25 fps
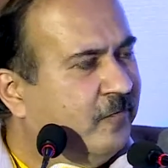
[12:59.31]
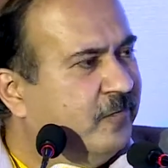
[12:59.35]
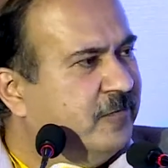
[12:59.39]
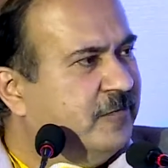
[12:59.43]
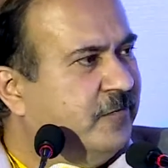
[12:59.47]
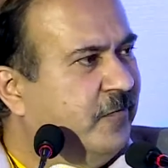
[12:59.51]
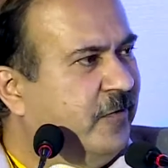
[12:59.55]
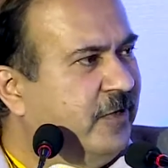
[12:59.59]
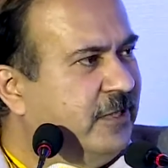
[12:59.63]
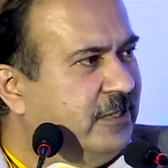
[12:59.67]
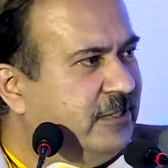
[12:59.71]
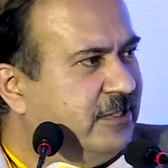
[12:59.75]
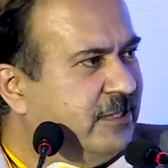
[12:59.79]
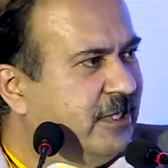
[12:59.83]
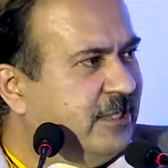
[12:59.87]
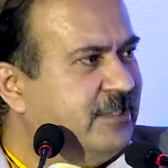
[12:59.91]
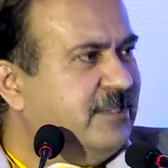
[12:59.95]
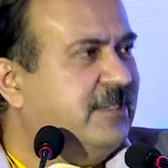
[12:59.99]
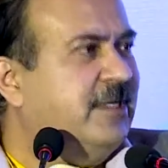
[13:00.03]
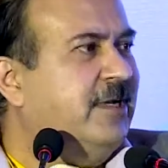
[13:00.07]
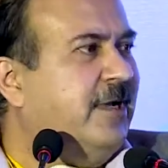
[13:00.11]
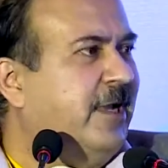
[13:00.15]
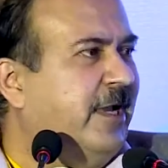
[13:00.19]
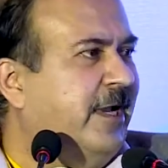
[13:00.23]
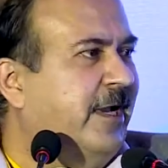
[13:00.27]
with just
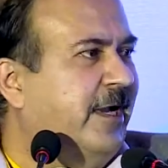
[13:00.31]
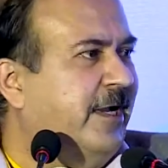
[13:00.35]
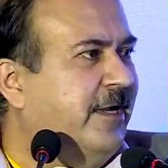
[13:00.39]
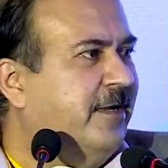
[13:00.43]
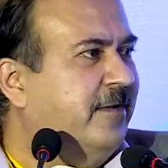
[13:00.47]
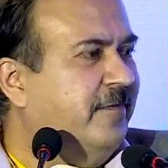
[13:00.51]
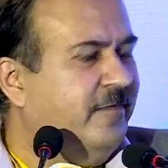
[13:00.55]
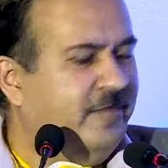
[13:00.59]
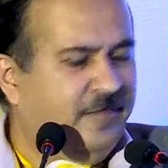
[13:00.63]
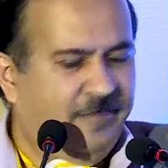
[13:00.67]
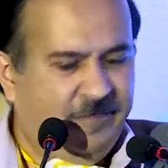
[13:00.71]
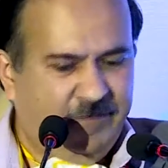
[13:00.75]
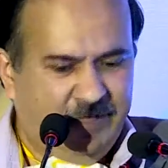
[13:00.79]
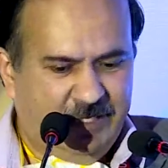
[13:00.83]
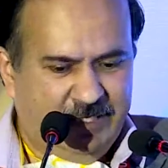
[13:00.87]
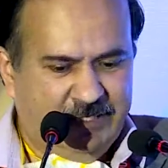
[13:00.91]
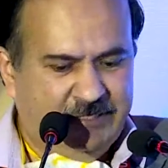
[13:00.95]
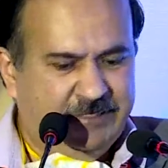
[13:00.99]
the head, and it's